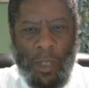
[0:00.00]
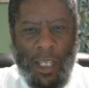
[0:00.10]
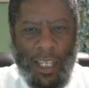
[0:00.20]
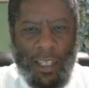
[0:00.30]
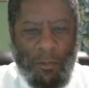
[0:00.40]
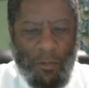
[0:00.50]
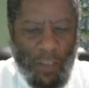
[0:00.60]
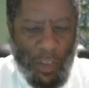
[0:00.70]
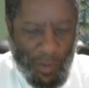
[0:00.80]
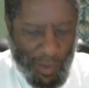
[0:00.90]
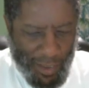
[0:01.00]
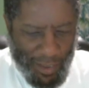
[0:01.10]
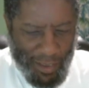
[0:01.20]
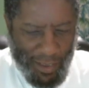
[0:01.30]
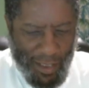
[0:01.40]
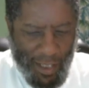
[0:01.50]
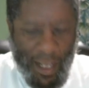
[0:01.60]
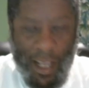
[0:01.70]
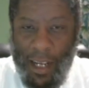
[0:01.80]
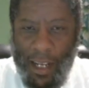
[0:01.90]
Aleichem, folks.
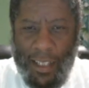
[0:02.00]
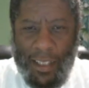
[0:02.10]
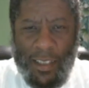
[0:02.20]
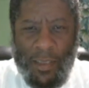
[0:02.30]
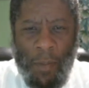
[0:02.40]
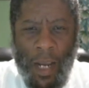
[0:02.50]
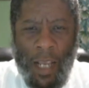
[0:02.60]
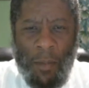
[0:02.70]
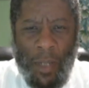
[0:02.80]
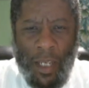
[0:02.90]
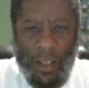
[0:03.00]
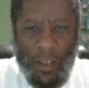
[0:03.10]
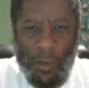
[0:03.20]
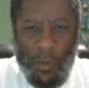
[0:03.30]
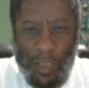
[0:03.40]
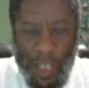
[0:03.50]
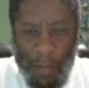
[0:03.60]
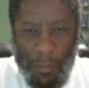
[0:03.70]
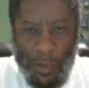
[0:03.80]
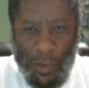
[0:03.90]
Let This Mind Be in You,
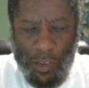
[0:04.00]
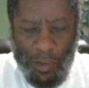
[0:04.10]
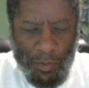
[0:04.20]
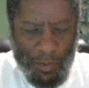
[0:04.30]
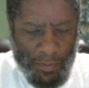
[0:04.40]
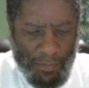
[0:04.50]
Chapter 2